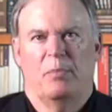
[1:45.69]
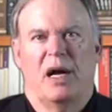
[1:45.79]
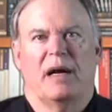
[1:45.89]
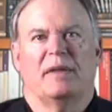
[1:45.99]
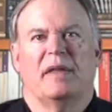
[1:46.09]

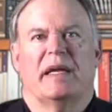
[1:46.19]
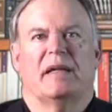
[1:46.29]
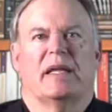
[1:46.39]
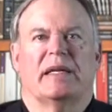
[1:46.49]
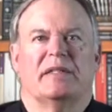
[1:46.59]
but they
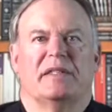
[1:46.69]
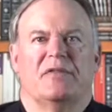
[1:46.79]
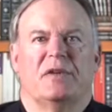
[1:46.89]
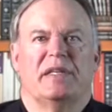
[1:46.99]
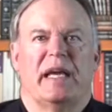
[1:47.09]
collect
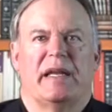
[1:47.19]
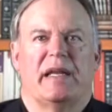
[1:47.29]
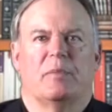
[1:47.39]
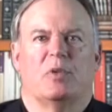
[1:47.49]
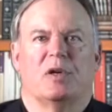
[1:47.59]
different data
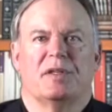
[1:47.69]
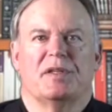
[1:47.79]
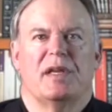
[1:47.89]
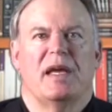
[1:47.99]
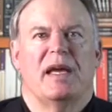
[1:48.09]

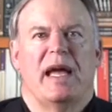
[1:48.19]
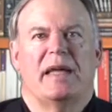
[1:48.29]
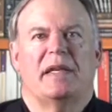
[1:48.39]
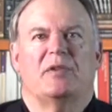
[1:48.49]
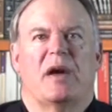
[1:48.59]
inputs
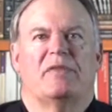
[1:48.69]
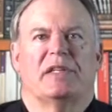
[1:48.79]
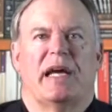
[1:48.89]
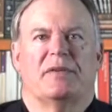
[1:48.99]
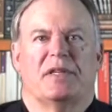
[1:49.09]
and they
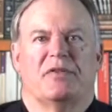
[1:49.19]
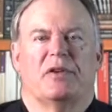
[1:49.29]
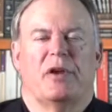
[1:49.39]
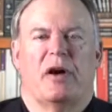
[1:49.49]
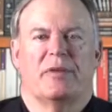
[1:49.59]
travel down
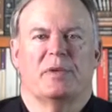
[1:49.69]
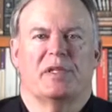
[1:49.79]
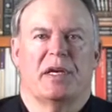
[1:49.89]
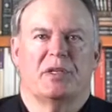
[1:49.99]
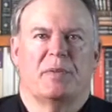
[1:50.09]
different
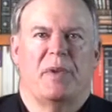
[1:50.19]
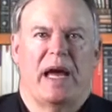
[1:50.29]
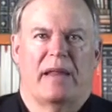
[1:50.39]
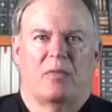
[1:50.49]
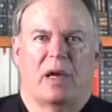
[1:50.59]
authorization
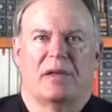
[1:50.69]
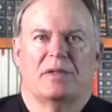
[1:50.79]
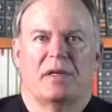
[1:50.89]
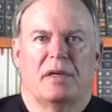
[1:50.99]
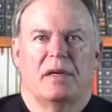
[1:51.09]

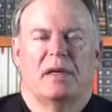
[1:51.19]
pathways.